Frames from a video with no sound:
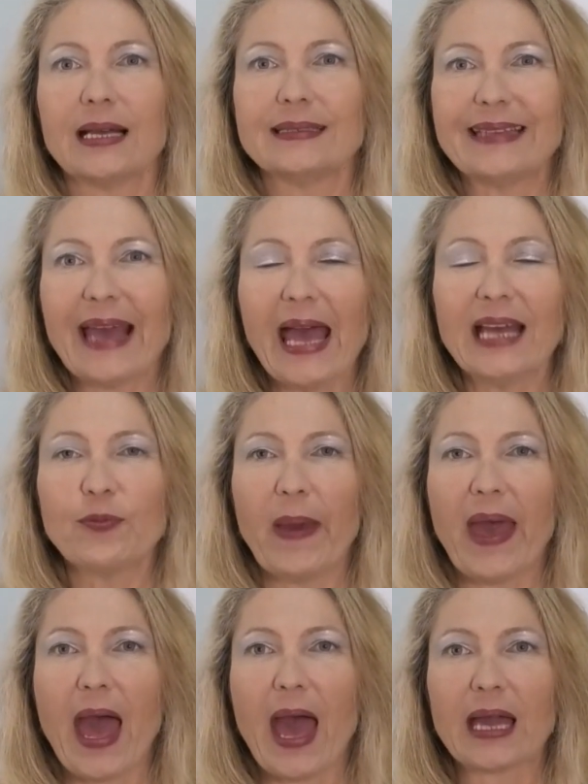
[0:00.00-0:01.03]
That
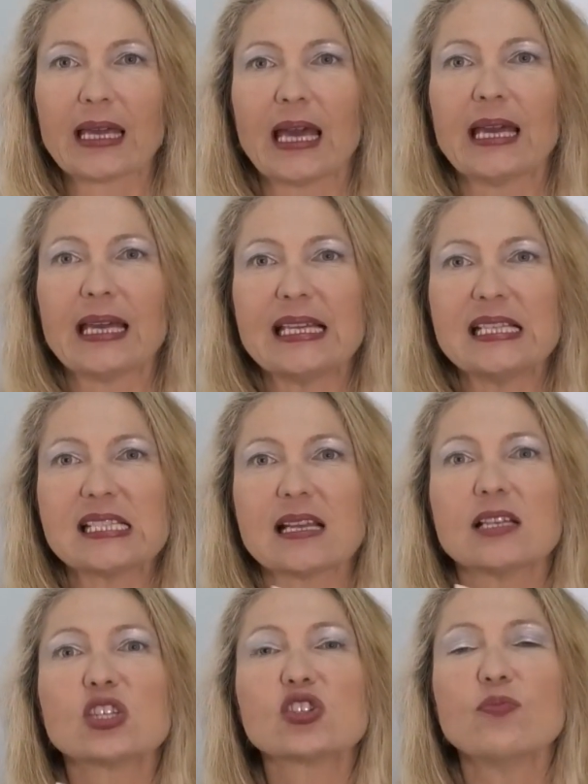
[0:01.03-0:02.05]
bag is
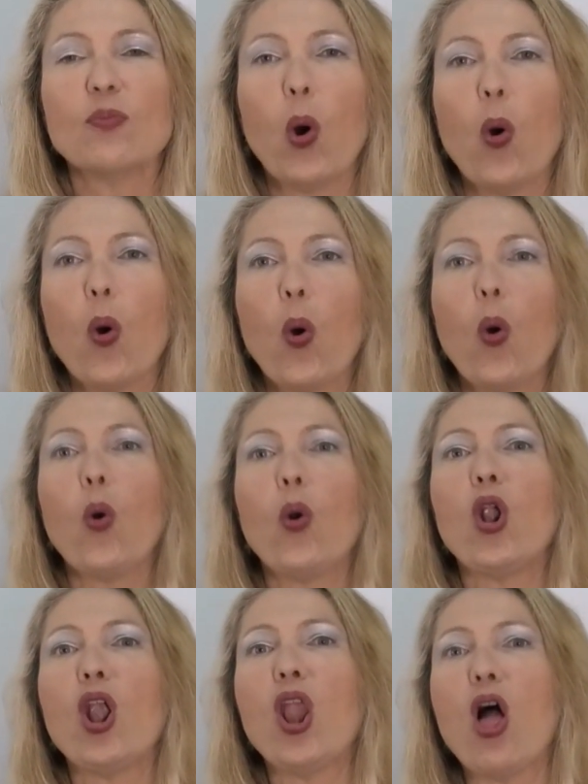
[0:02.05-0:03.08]

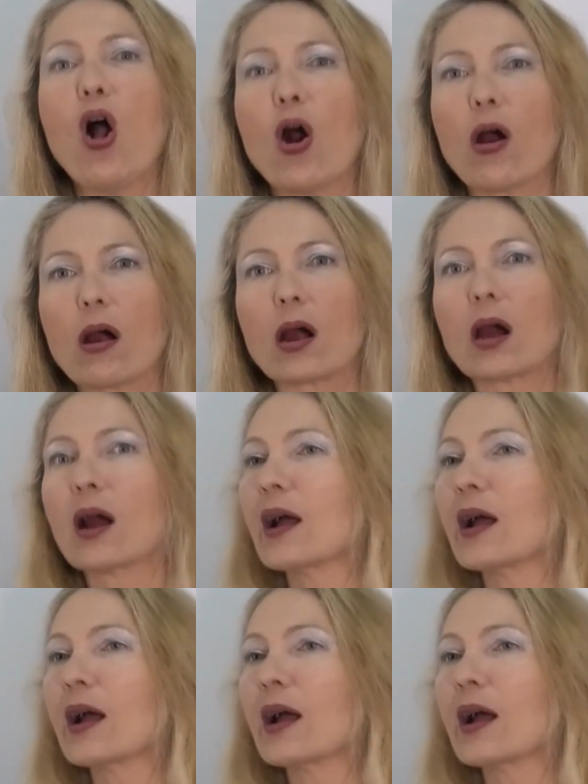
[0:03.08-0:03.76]
smaller